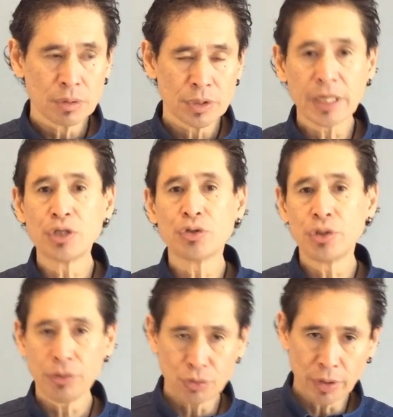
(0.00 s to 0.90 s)
Schedule
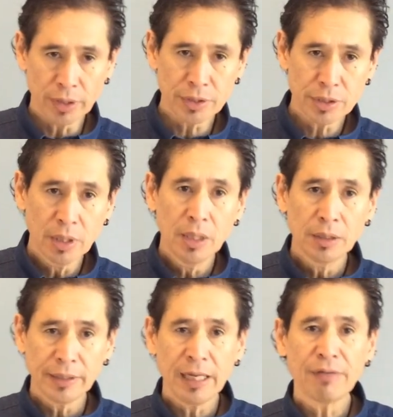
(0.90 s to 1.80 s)
II drugs.
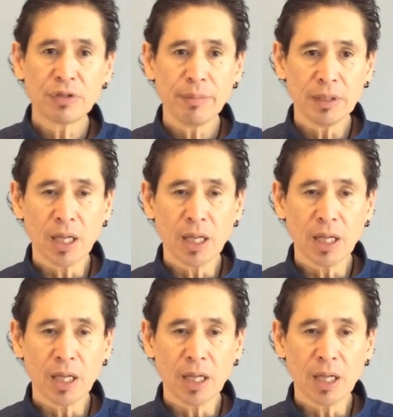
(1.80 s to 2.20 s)
They have to be